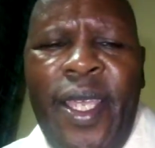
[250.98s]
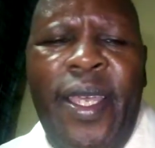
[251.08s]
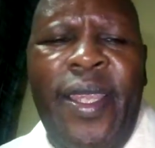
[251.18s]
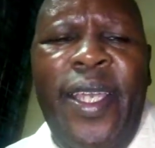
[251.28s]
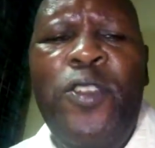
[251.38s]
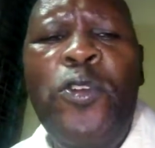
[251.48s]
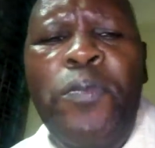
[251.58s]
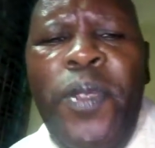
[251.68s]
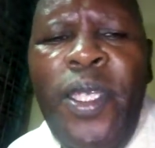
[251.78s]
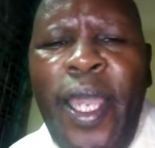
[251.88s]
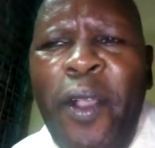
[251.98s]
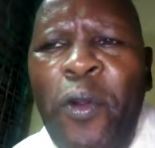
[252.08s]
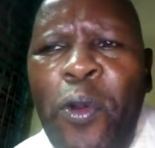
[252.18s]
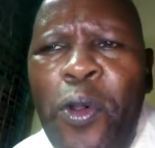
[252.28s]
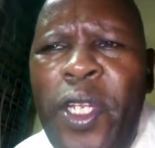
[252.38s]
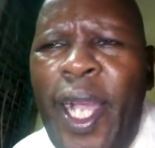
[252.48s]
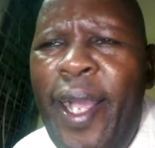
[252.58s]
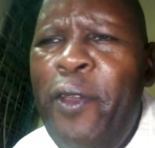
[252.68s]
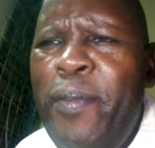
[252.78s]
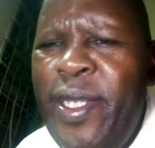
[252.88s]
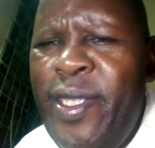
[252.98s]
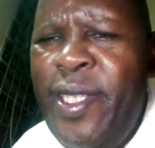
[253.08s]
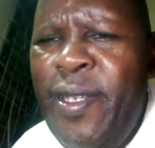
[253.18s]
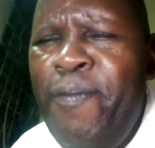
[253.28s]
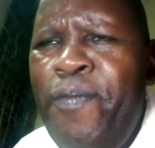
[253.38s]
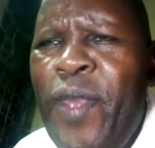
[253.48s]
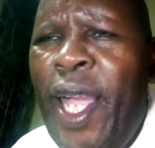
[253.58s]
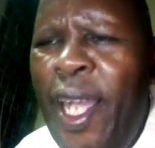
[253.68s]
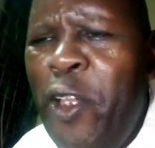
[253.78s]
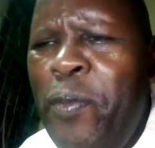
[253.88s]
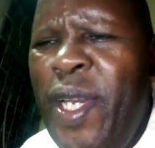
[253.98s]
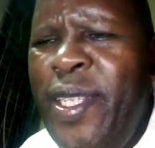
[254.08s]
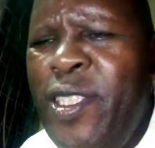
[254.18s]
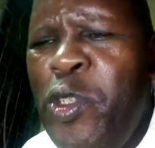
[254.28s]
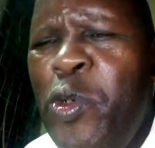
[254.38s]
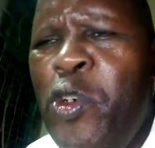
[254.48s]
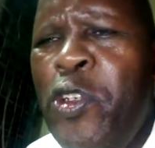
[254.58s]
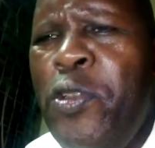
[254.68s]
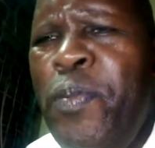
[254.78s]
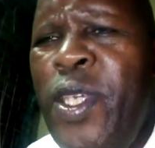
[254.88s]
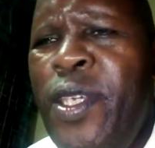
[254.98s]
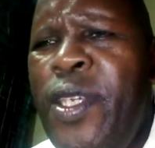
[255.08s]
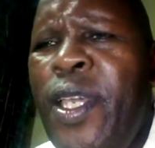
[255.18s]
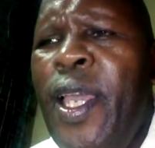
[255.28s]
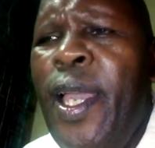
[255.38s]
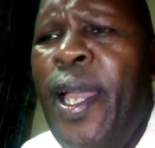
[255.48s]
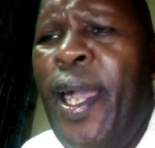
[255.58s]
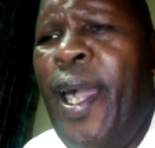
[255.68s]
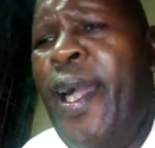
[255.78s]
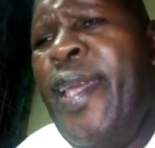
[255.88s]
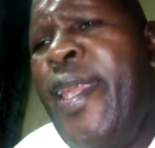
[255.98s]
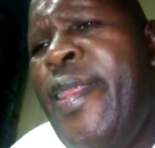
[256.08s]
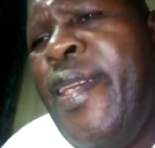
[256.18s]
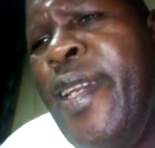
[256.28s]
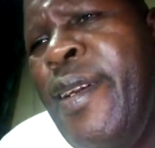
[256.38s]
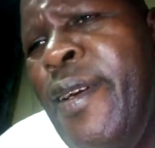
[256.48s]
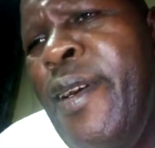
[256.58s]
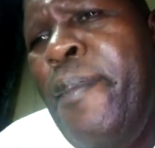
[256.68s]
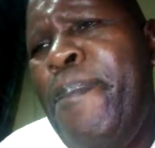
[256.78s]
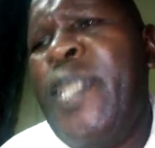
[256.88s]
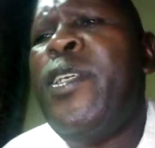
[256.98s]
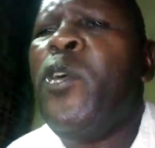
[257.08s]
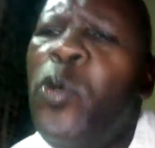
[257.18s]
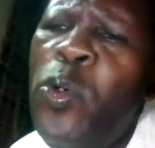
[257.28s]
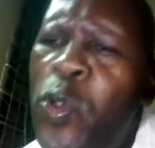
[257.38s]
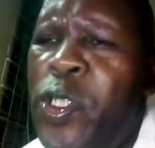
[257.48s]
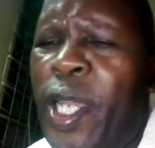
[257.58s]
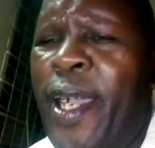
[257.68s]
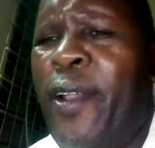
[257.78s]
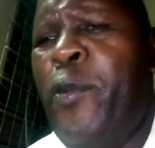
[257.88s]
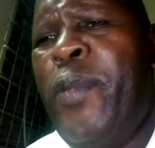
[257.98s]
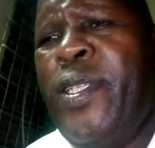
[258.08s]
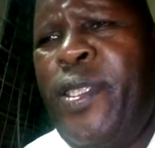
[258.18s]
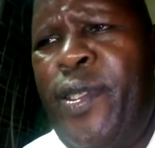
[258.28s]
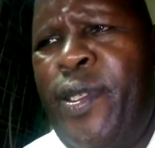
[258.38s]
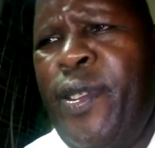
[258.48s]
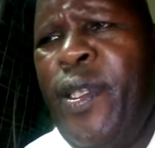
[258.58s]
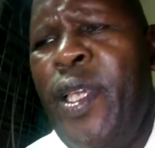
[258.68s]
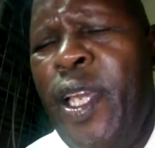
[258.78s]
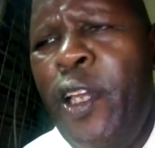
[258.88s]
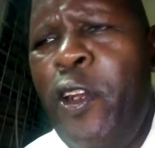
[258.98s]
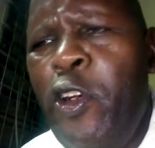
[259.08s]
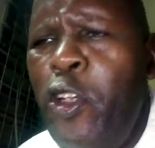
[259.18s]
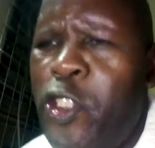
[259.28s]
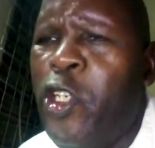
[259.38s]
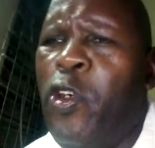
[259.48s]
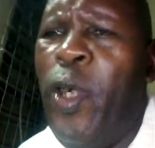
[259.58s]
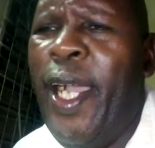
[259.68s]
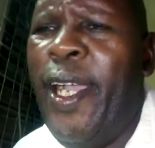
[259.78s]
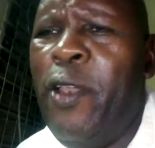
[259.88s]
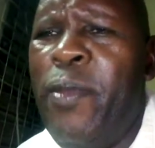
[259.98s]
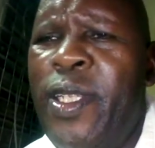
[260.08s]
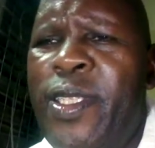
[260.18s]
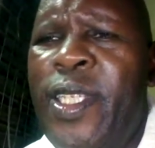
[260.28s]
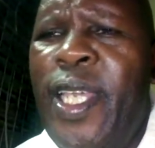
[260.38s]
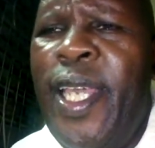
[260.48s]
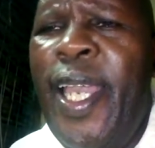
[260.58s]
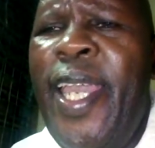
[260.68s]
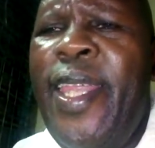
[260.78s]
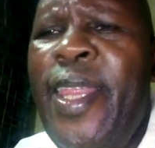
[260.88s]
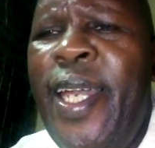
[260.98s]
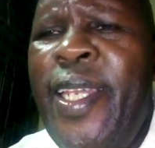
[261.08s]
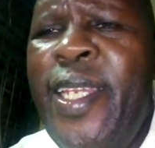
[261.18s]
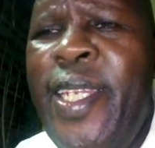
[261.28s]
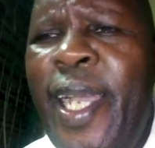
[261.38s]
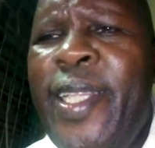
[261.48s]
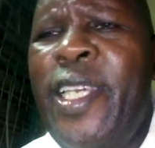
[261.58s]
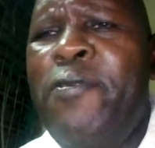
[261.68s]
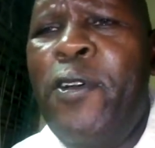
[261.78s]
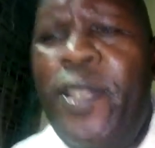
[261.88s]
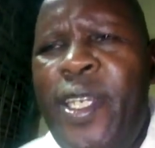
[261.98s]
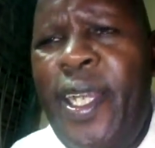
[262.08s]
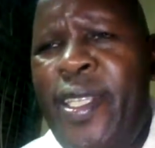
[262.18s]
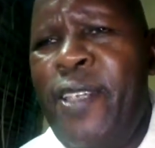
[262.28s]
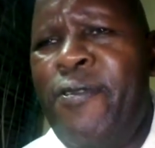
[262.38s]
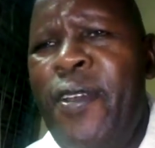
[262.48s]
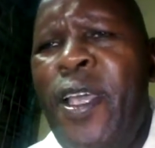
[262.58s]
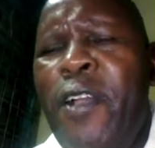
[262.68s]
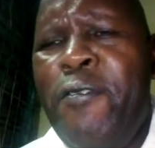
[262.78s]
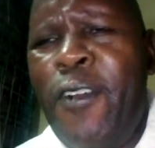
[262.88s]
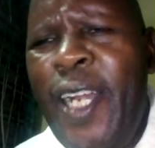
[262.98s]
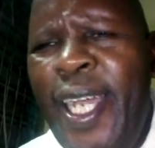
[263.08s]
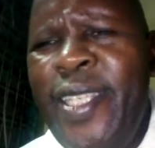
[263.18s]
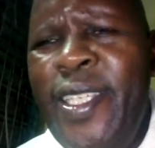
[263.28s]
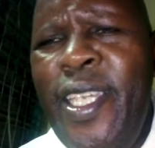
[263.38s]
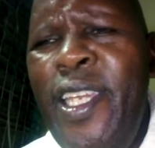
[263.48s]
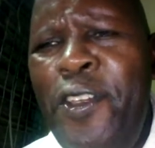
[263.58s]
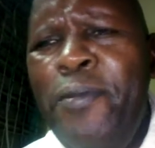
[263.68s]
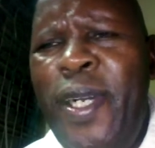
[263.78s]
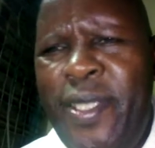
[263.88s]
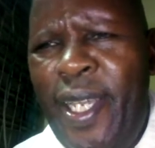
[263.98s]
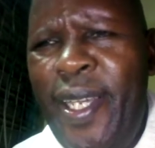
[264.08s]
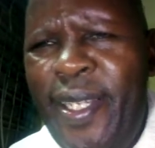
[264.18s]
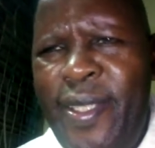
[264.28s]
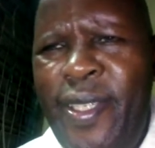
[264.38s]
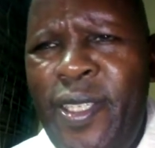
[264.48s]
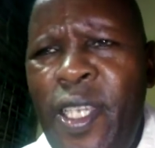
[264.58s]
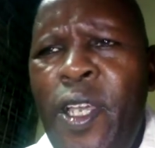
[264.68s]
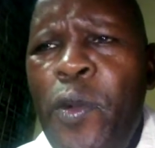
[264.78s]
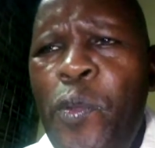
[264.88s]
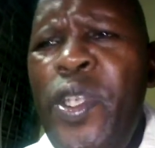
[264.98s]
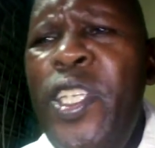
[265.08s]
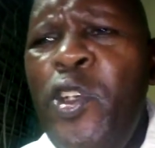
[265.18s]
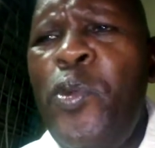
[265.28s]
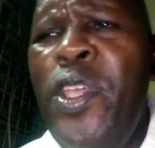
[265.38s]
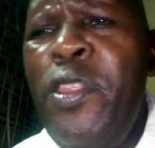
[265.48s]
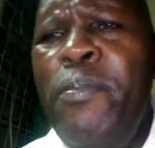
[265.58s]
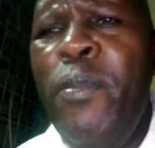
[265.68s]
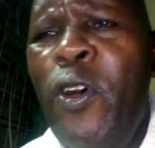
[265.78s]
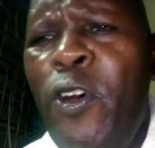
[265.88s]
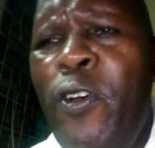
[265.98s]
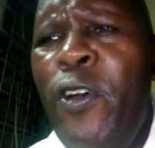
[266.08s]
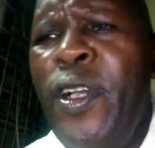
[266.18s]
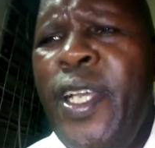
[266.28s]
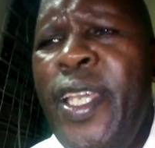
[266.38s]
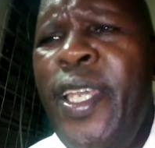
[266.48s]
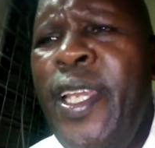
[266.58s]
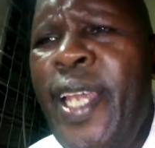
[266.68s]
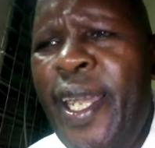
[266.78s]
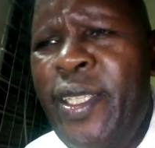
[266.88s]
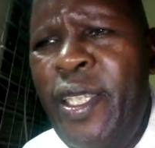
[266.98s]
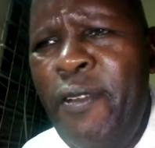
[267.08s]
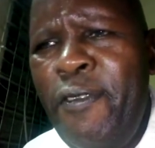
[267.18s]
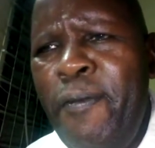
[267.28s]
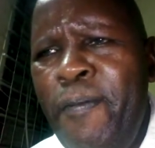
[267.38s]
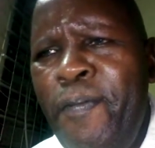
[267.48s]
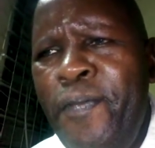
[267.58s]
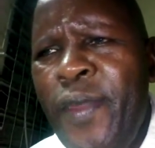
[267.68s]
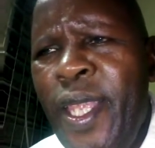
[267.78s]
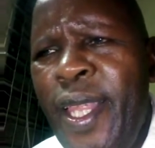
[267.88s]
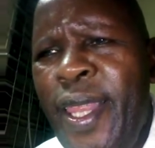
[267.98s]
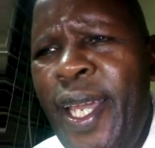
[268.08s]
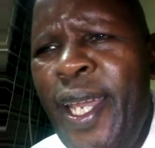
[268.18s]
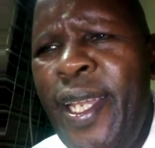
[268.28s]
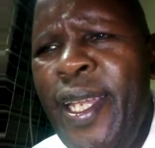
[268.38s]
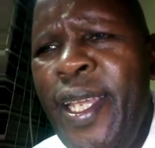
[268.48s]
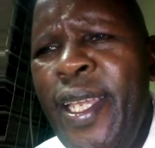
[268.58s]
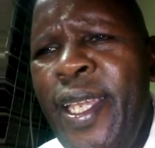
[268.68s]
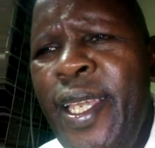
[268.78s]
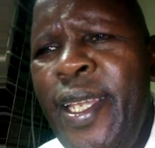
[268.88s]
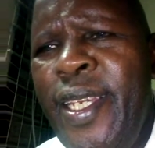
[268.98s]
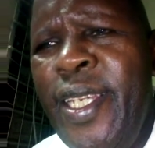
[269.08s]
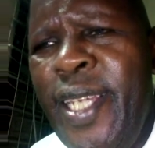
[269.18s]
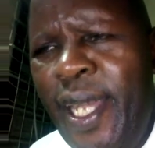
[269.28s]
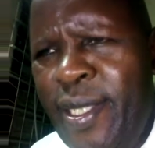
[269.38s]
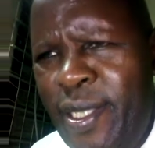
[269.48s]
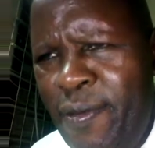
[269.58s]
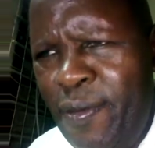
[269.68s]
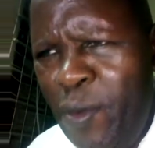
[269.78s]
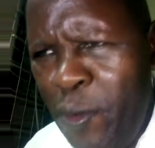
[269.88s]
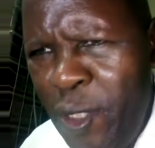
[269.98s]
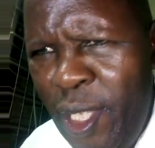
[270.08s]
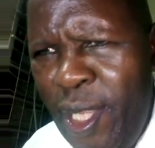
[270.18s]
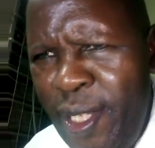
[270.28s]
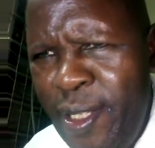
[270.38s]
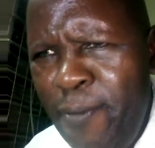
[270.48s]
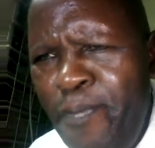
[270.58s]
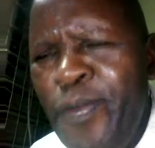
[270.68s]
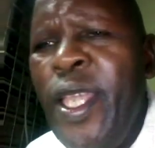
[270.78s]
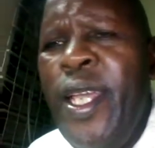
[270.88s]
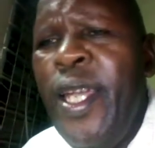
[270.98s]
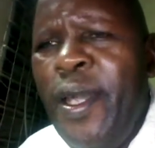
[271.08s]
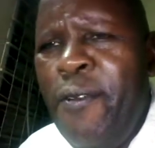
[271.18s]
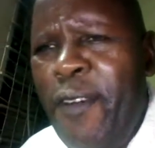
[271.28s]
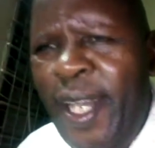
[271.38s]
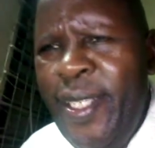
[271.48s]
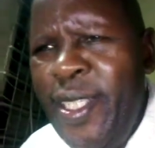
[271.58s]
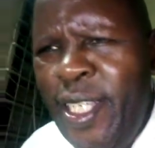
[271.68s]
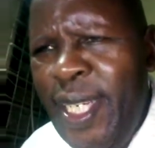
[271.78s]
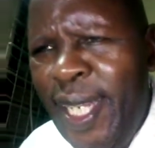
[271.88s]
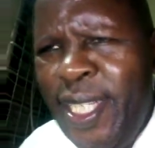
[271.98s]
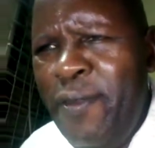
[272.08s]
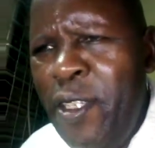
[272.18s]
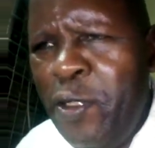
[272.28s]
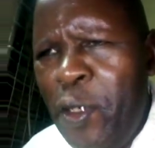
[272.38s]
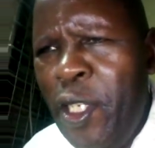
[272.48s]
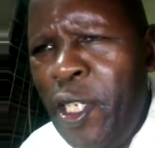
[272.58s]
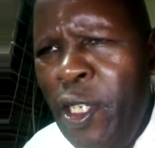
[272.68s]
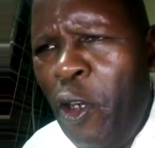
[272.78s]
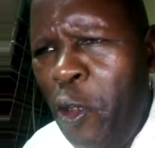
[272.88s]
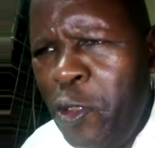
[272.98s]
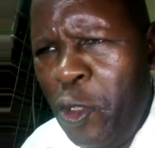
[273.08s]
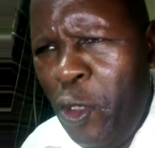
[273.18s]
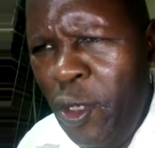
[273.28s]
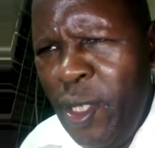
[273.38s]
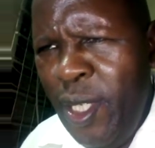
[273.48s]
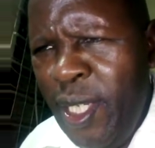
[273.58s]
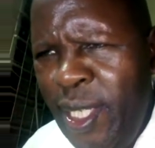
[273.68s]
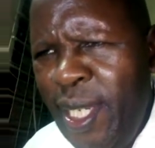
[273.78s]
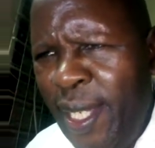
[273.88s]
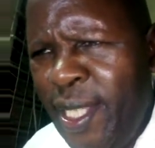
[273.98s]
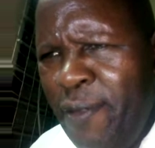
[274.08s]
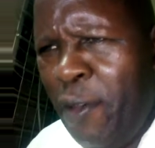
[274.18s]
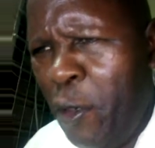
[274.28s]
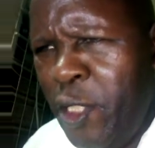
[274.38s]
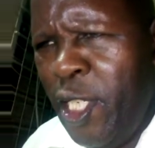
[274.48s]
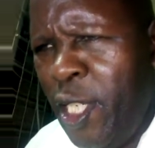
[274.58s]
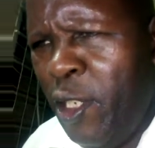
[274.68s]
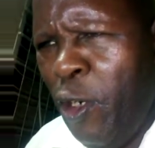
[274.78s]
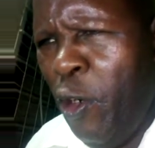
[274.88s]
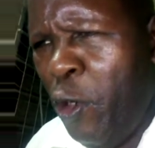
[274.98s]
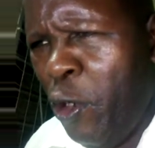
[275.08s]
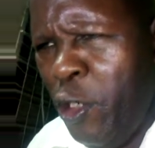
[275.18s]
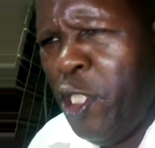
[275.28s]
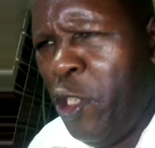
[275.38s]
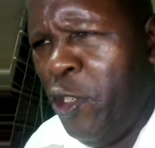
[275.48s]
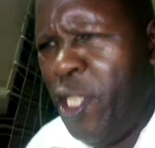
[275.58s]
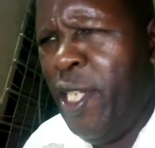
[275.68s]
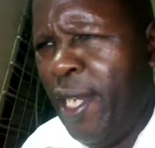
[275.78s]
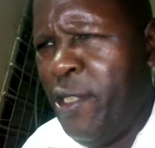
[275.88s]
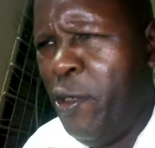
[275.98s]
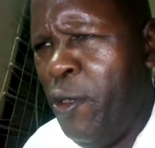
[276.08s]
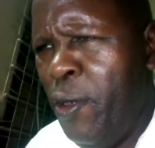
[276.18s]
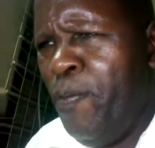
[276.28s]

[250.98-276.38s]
there should be a good argument. Argument should not be anything but good argument, logical argument, either deductive or inductive. For us in human sciences, we deal with more inductive than deductive. We'll see this. First, deductive reasoning, also deductive logic or logical deduction,